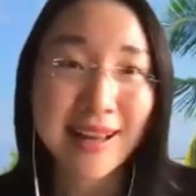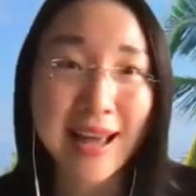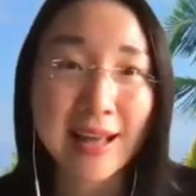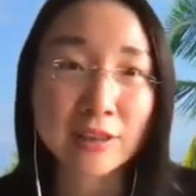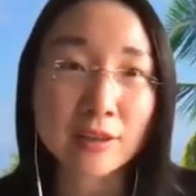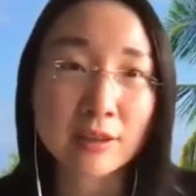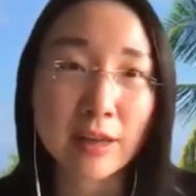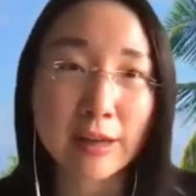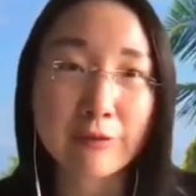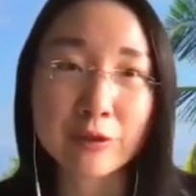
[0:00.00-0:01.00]
And
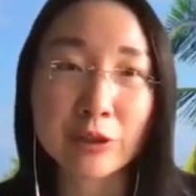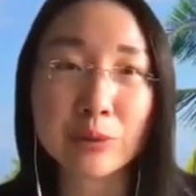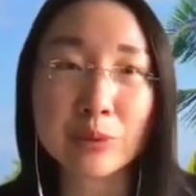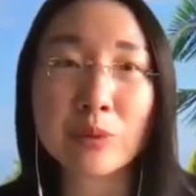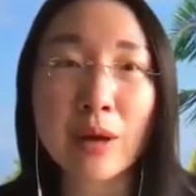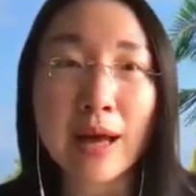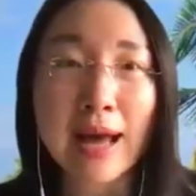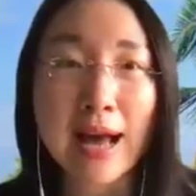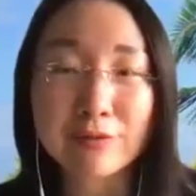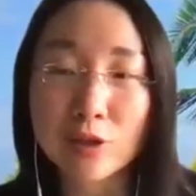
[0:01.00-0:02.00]
if you
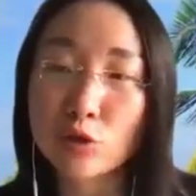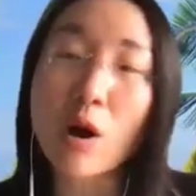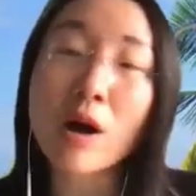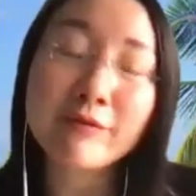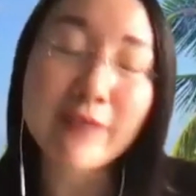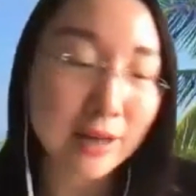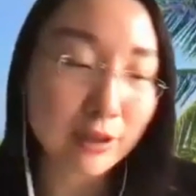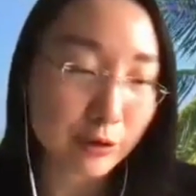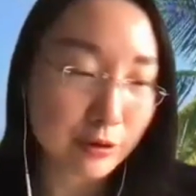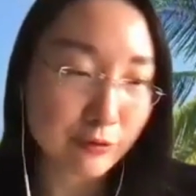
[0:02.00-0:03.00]
have strong
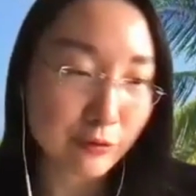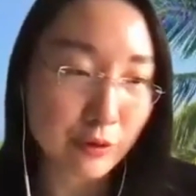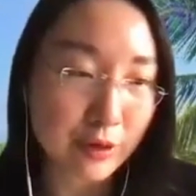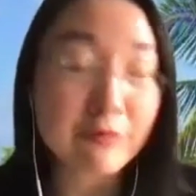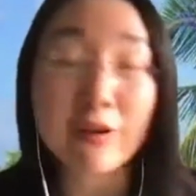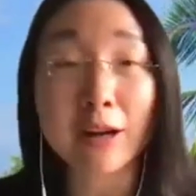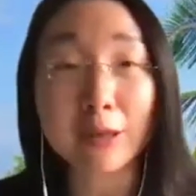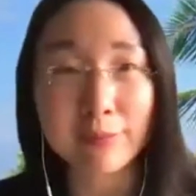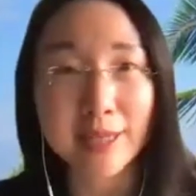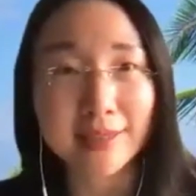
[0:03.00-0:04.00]
values for
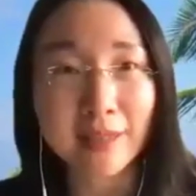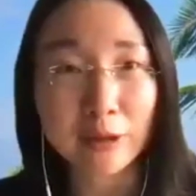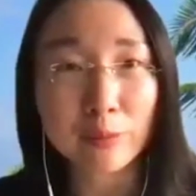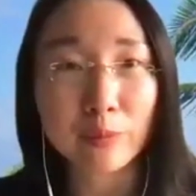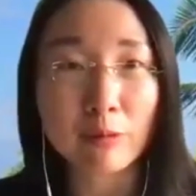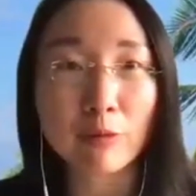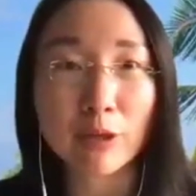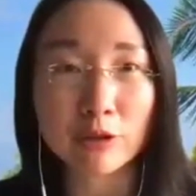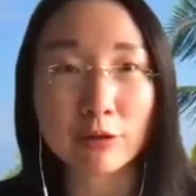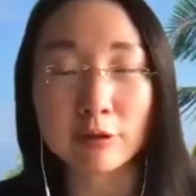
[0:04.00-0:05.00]
environment, you probably
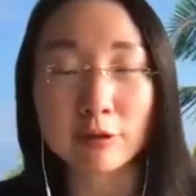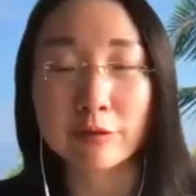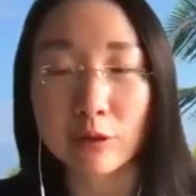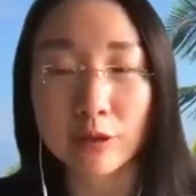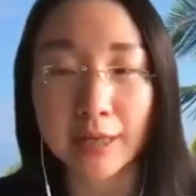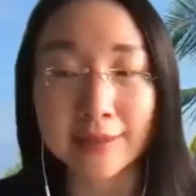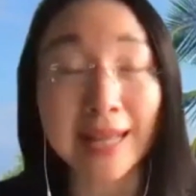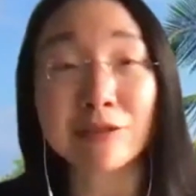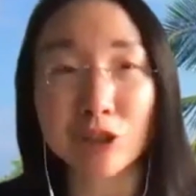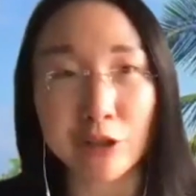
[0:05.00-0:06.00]
want to look for an
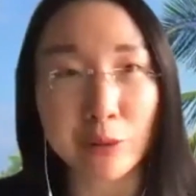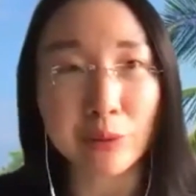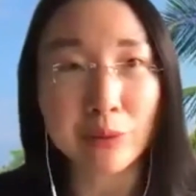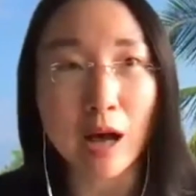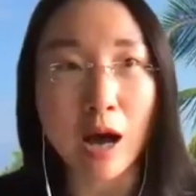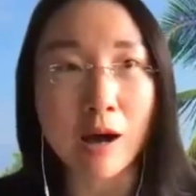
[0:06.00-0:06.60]
NGO